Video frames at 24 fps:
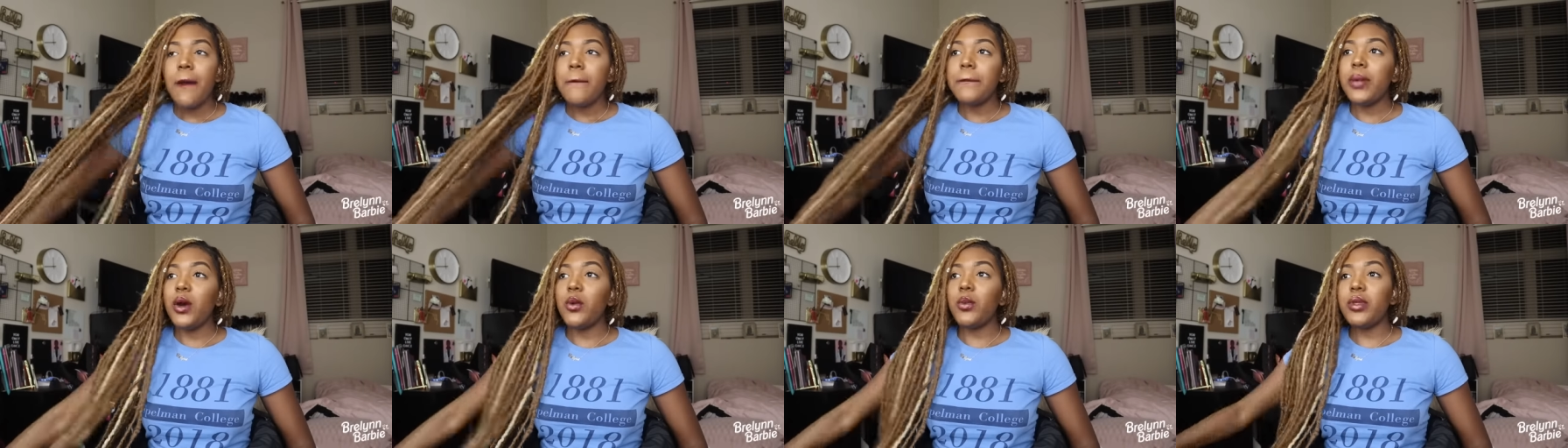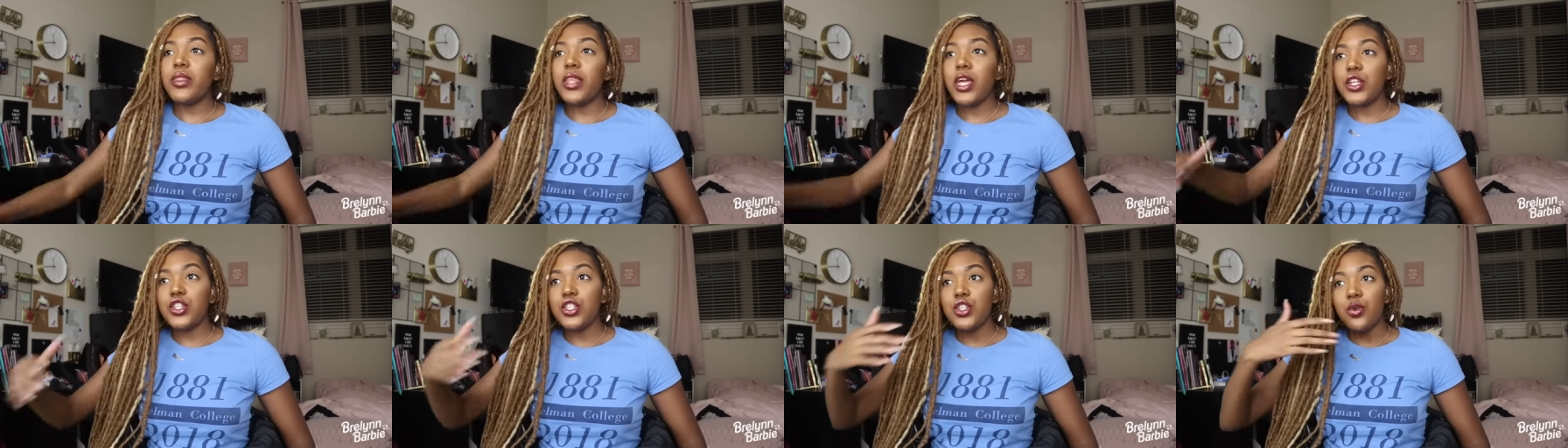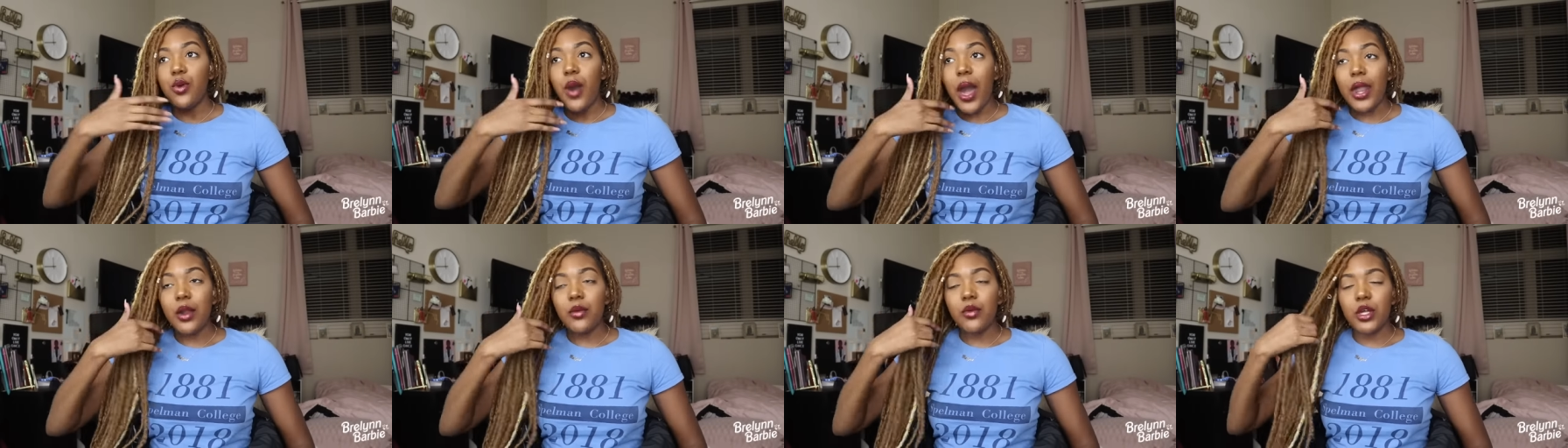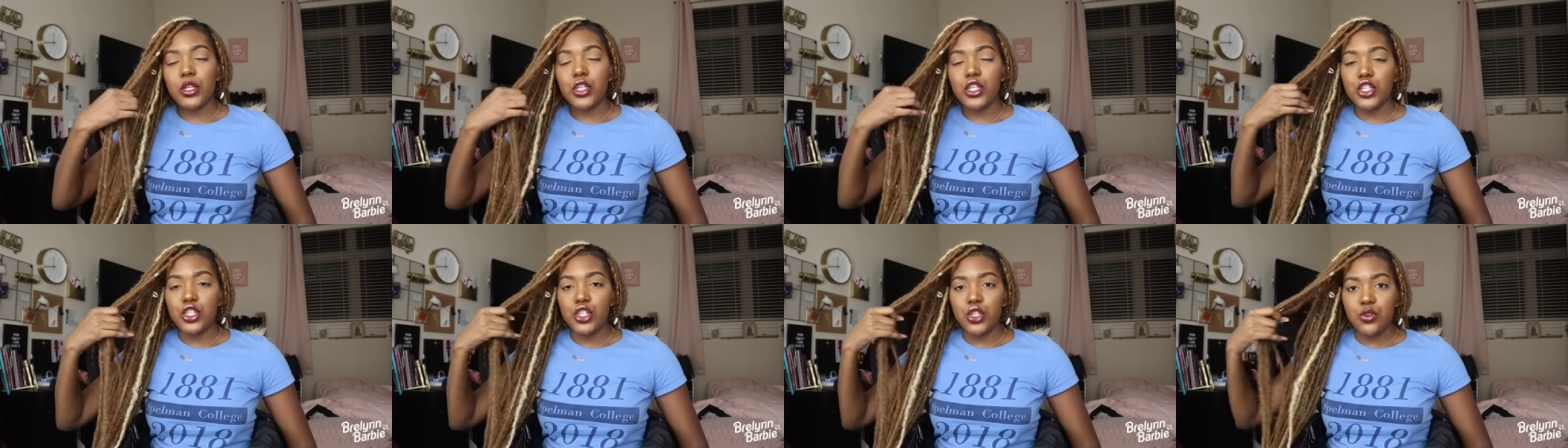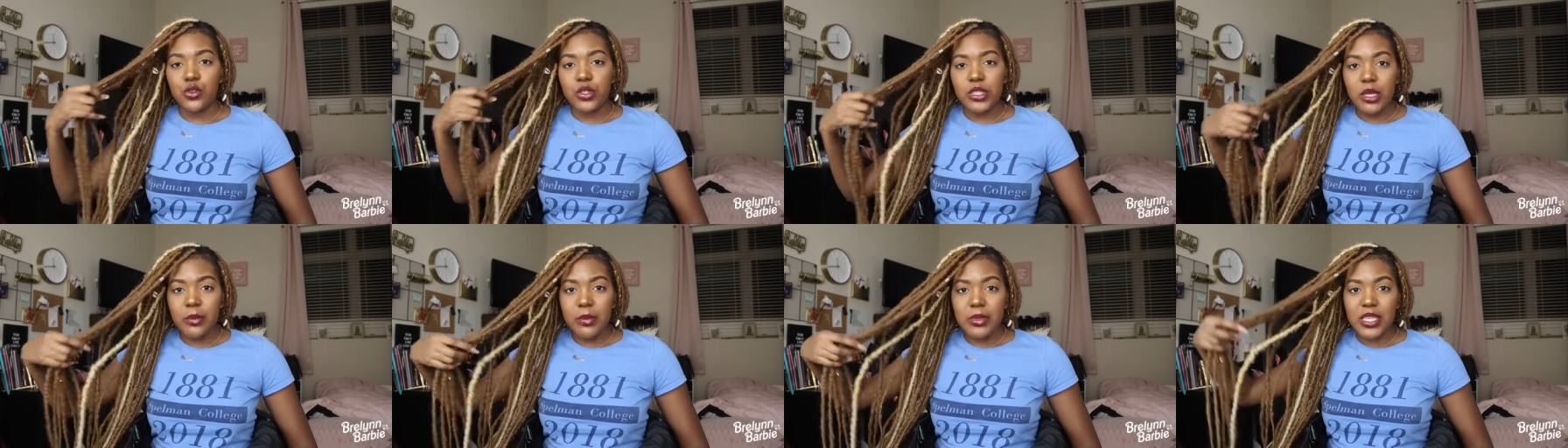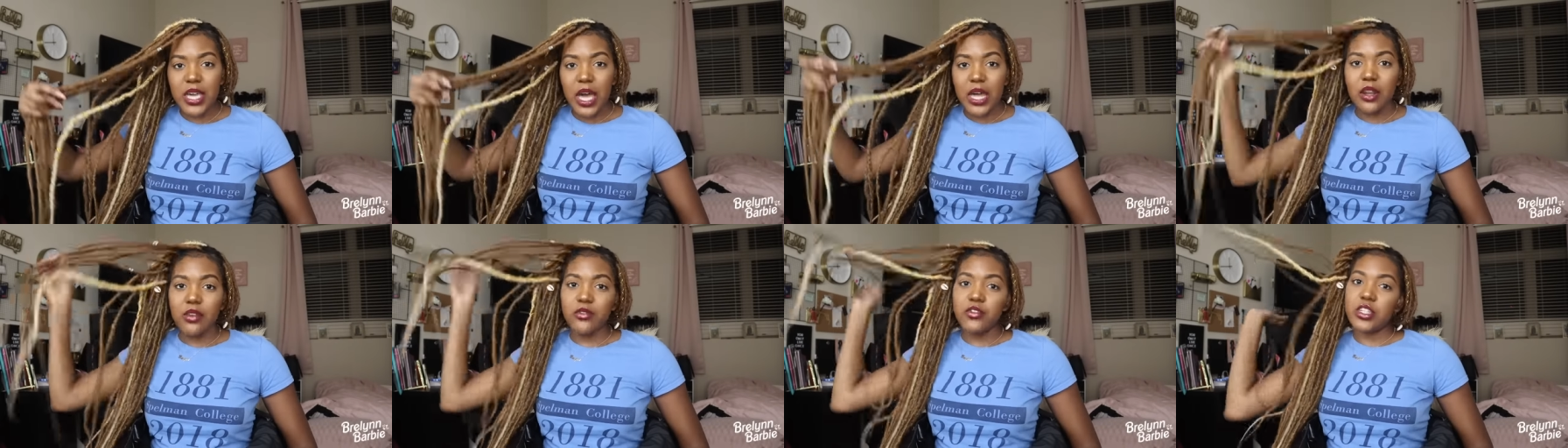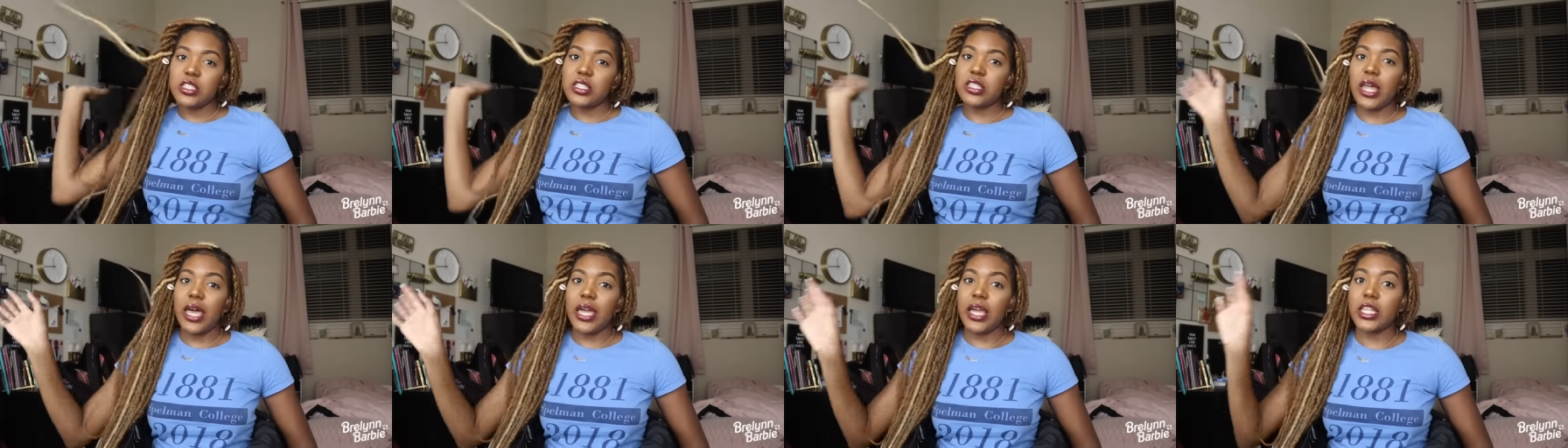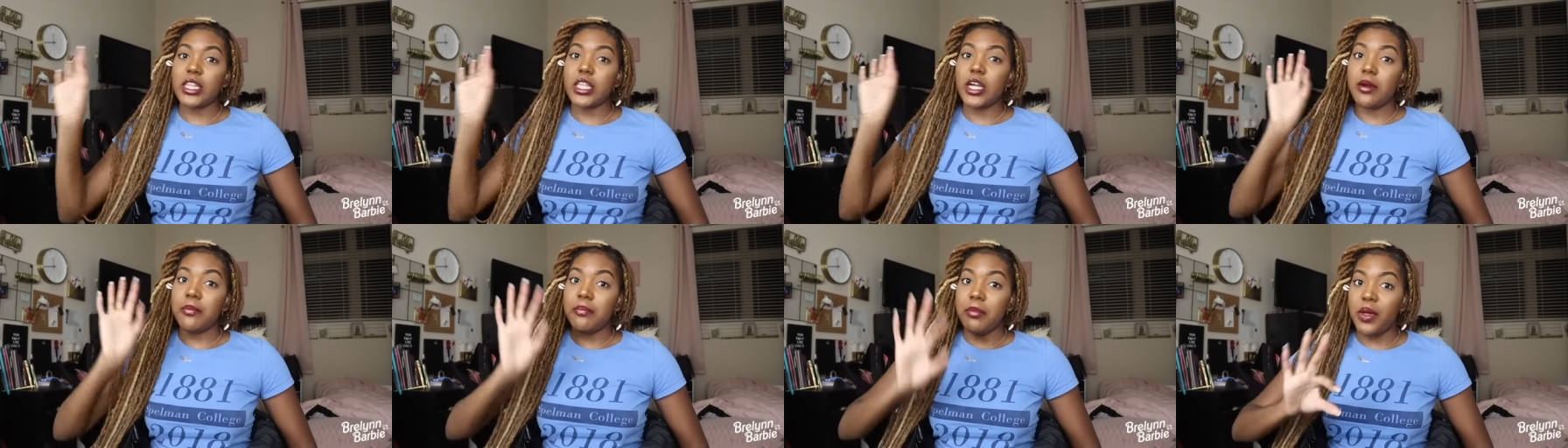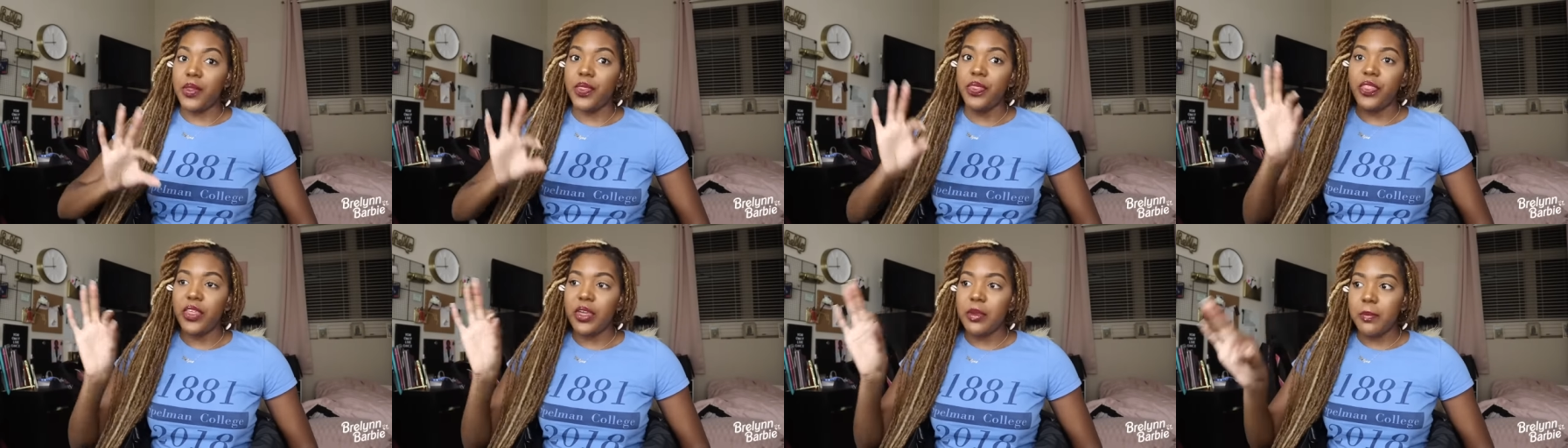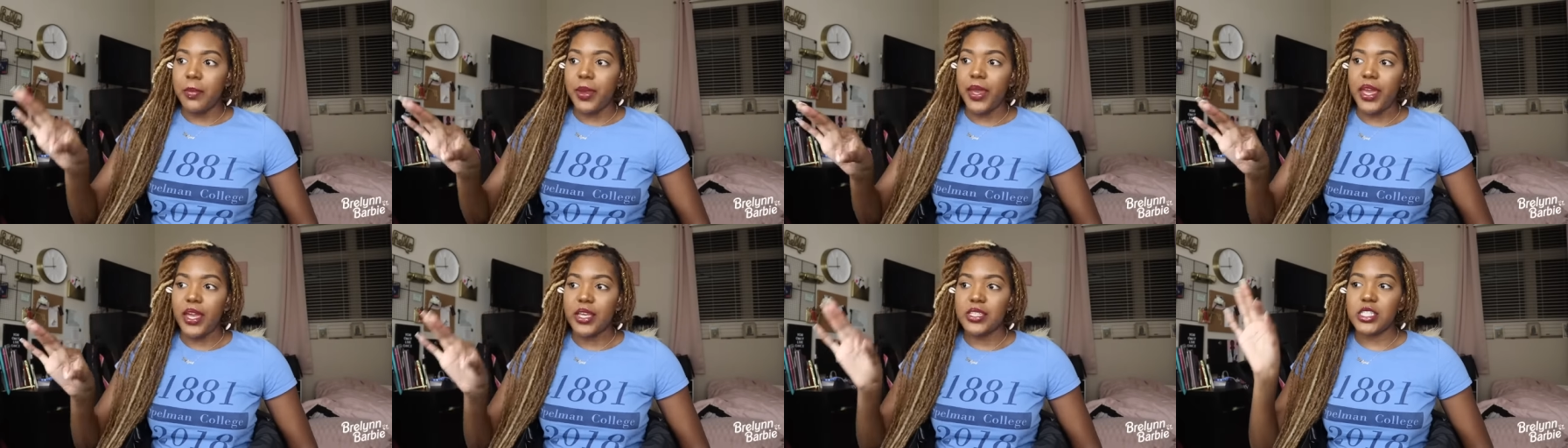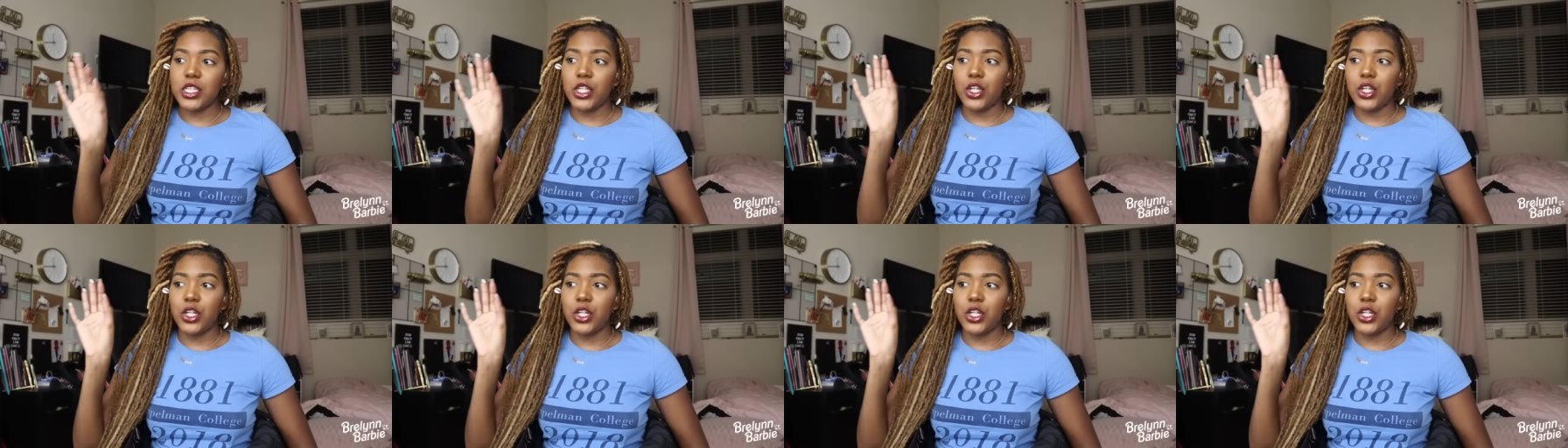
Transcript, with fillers: But when they do, I don't get to choose them. It's kind of just like their monthly picks,